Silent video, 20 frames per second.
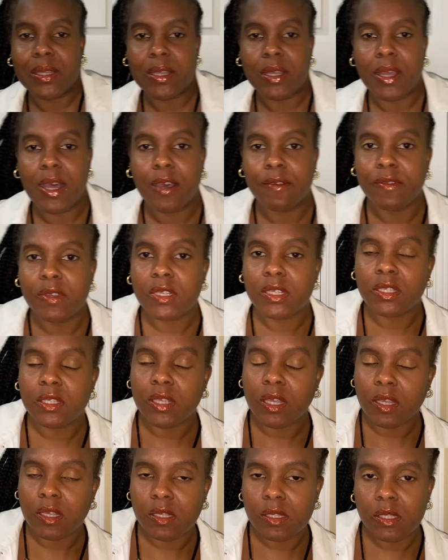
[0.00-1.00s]
having
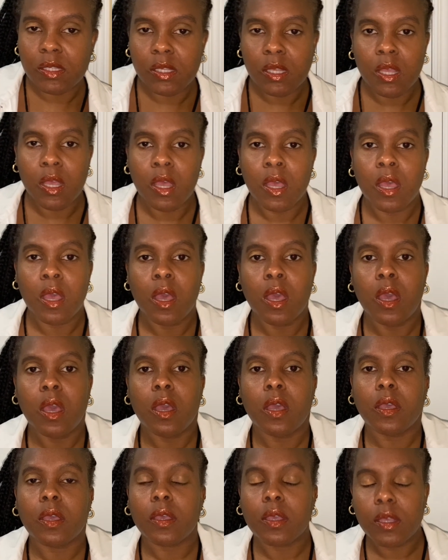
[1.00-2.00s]
sex
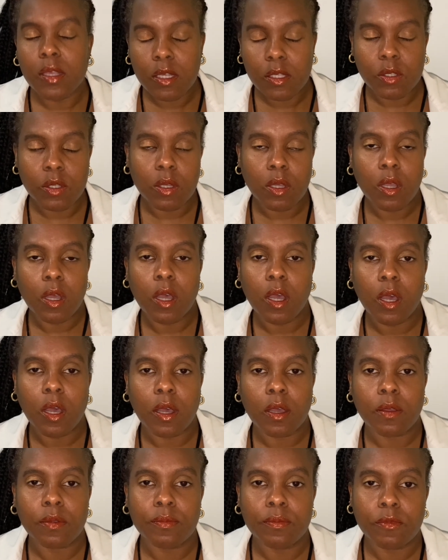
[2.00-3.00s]
is
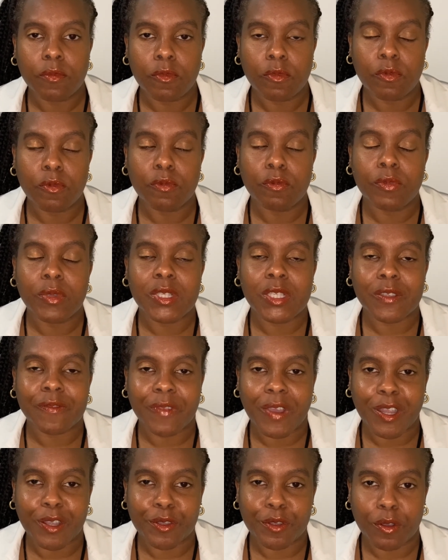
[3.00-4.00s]
a risk
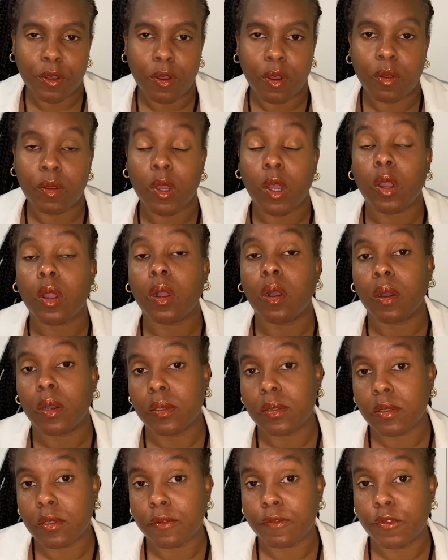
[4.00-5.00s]
factor or a
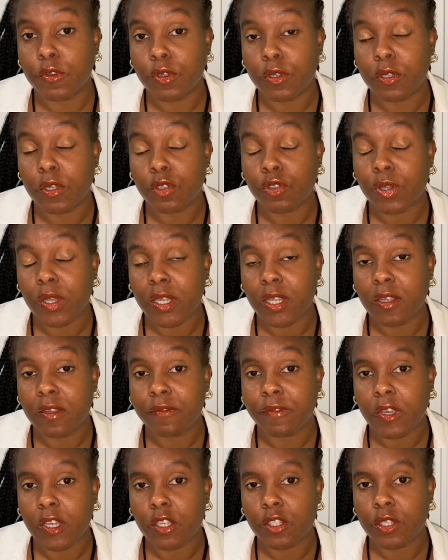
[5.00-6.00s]
cause of urinary tract
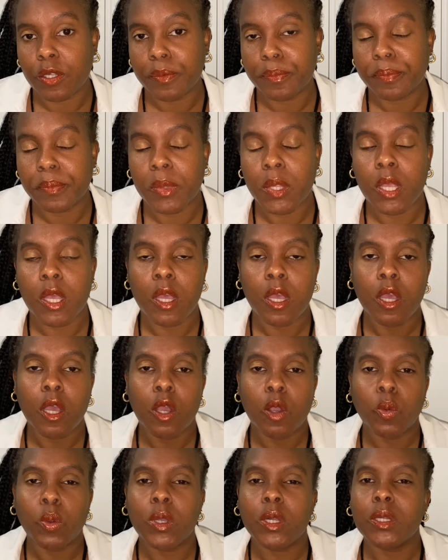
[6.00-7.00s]
infection.
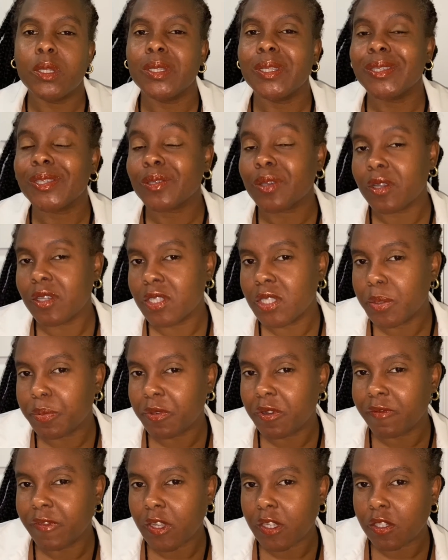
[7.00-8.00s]
We'll discuss the
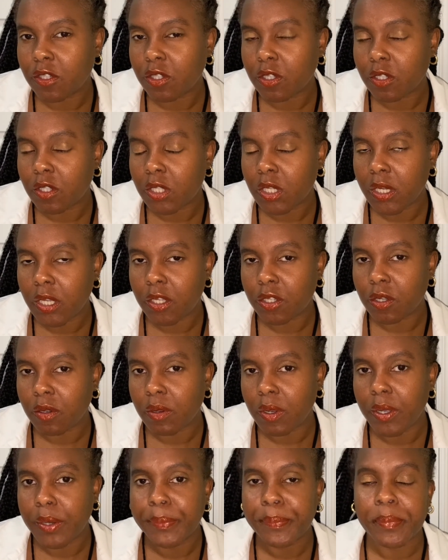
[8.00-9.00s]
preventions later
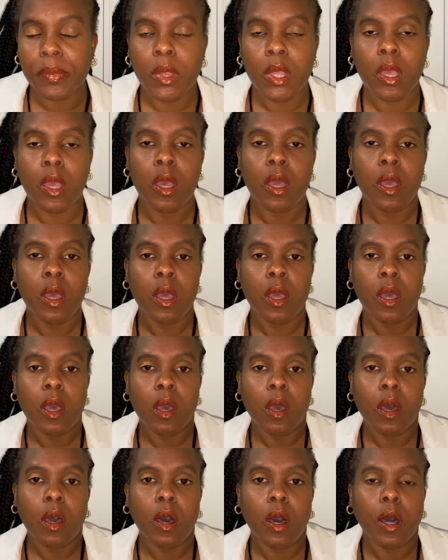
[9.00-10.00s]
on.
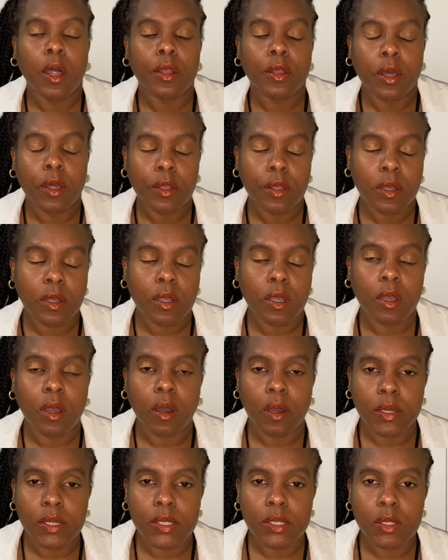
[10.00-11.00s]
Another
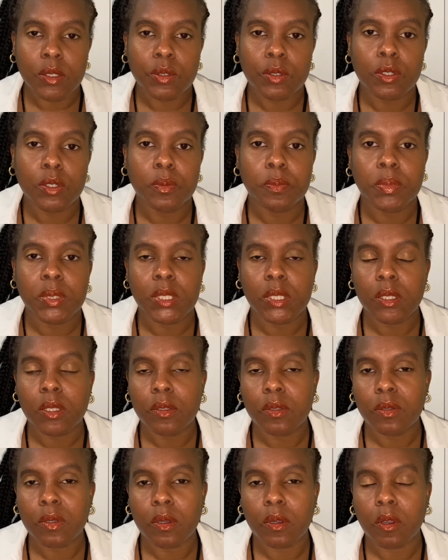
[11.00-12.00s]
cause could
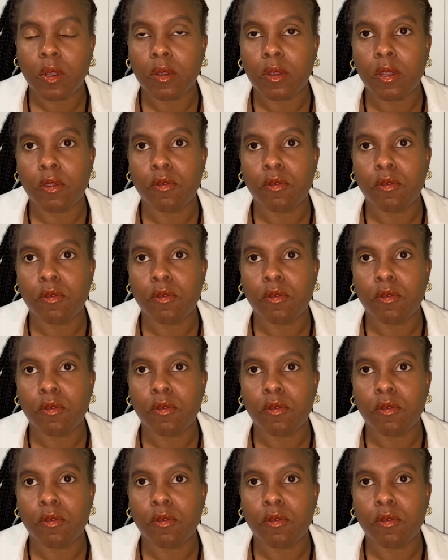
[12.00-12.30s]
be, or a